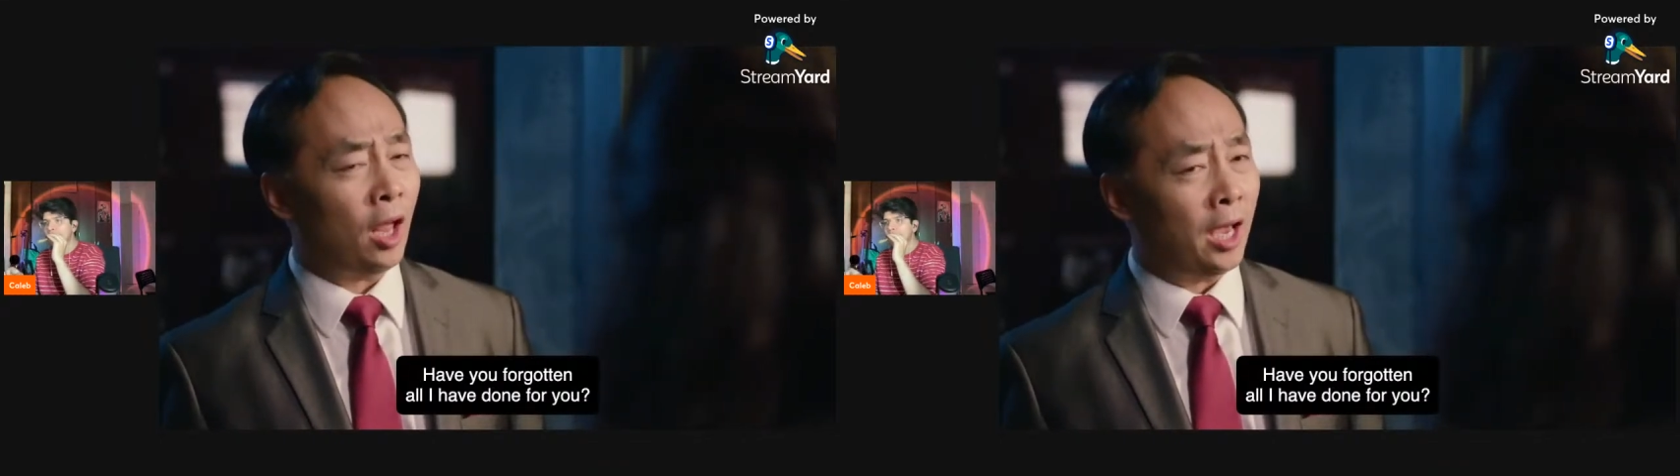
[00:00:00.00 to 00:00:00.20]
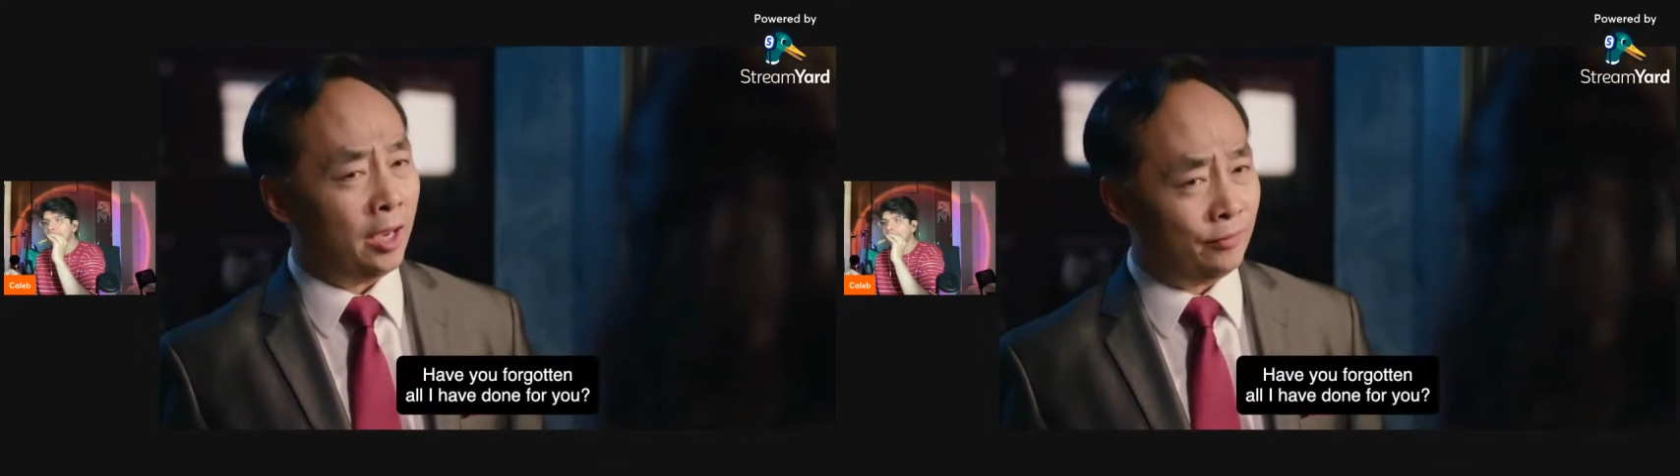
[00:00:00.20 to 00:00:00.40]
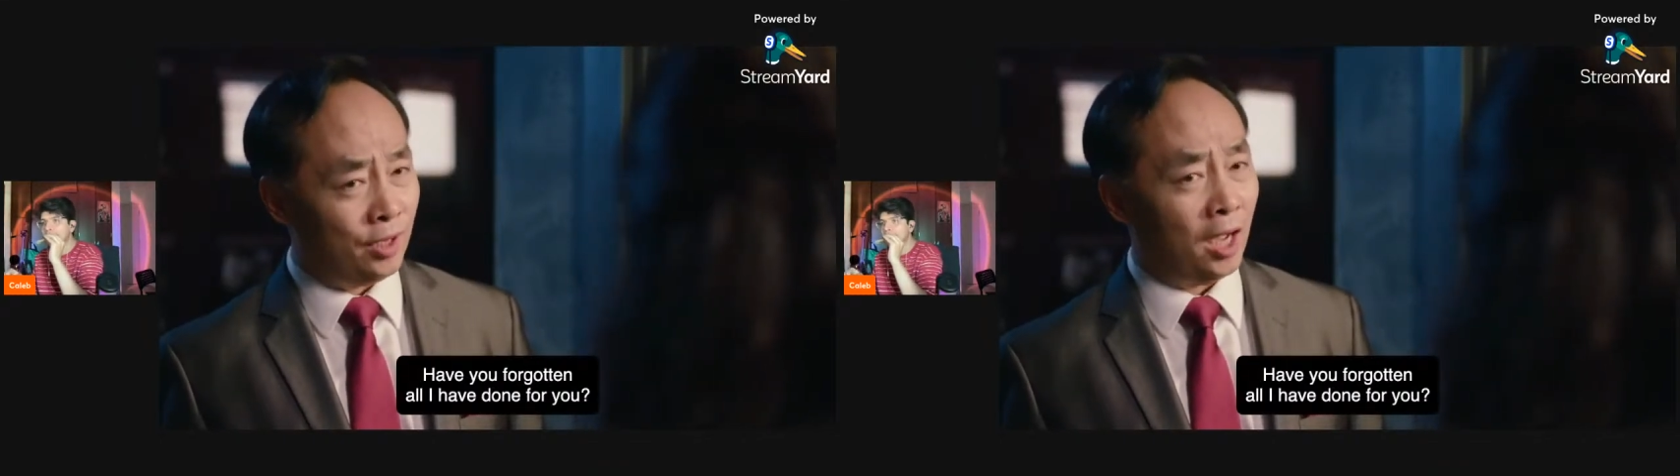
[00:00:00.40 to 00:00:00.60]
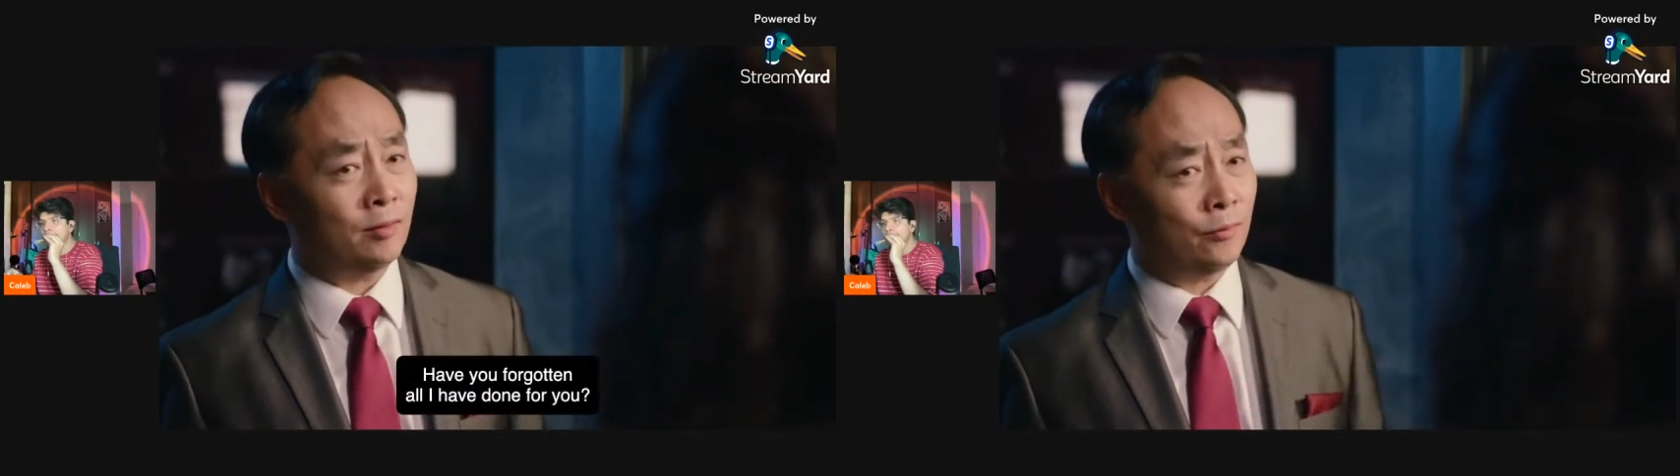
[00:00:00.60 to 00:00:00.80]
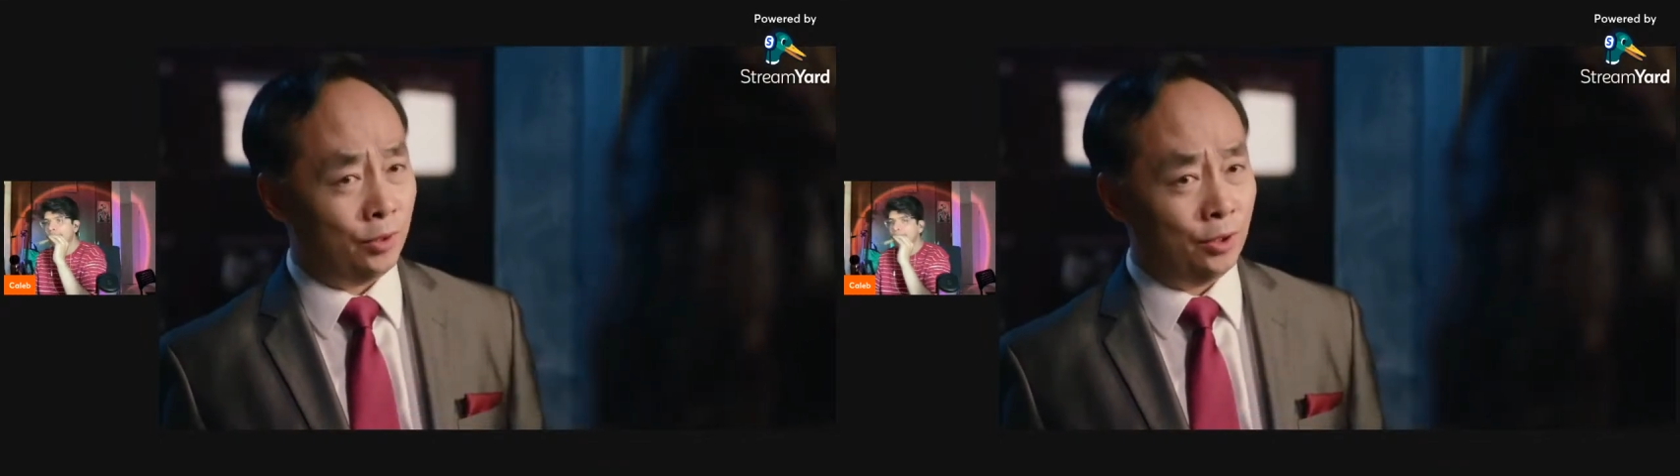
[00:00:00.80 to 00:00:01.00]
I have done
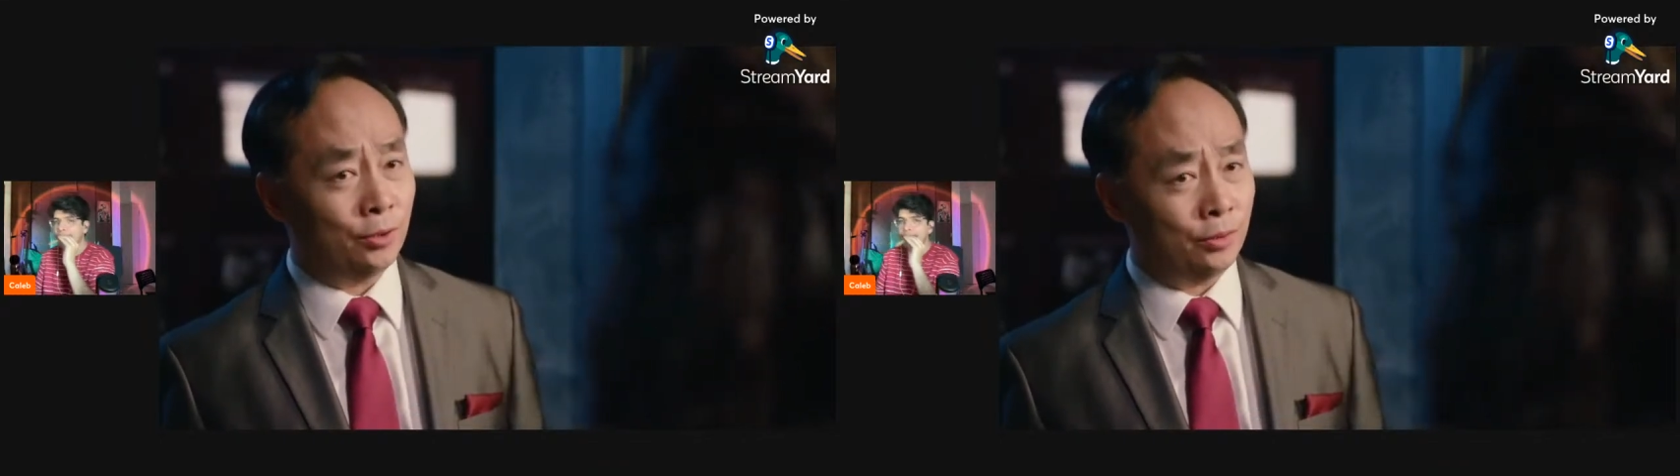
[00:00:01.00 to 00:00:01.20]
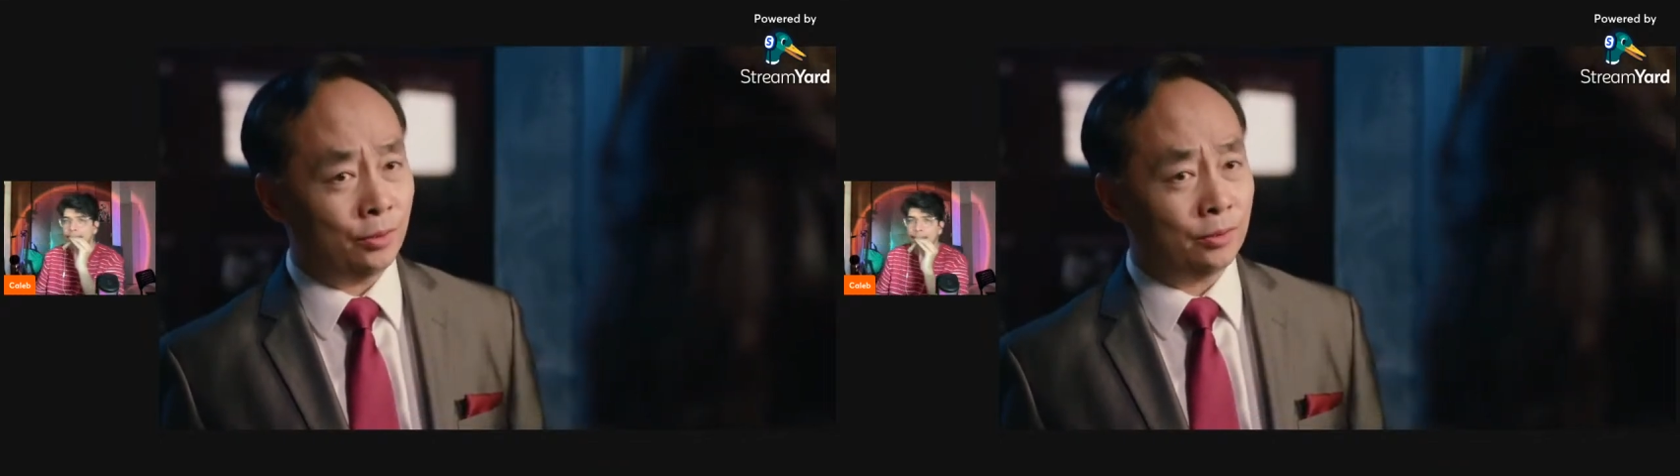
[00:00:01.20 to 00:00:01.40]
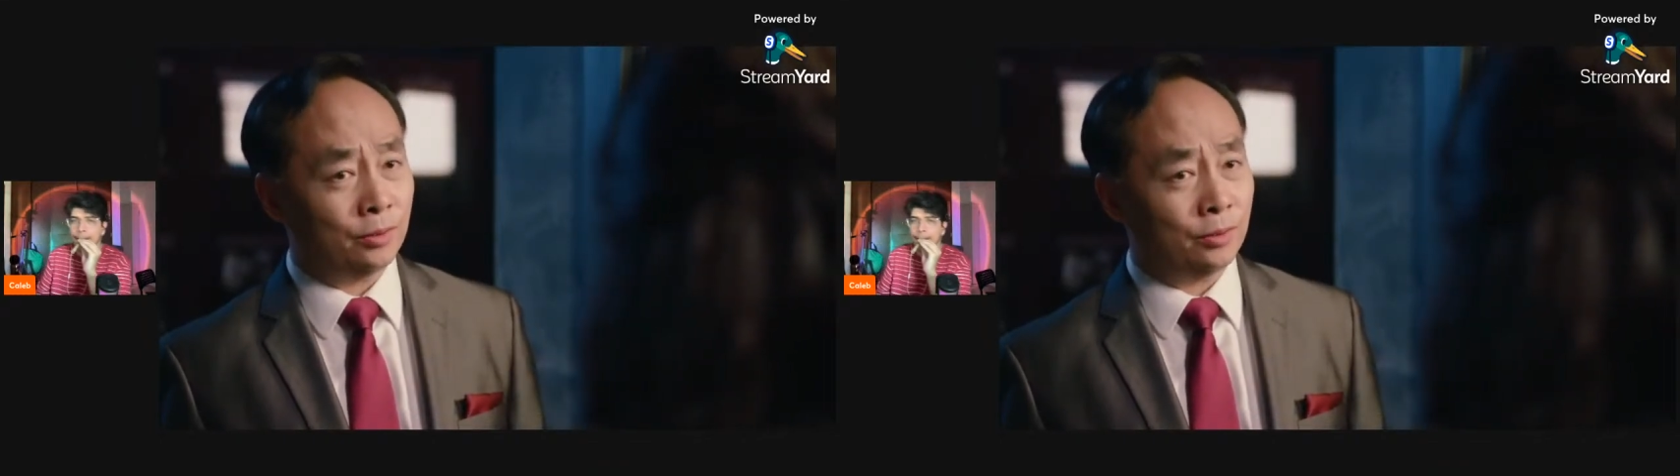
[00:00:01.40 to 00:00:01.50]
for you?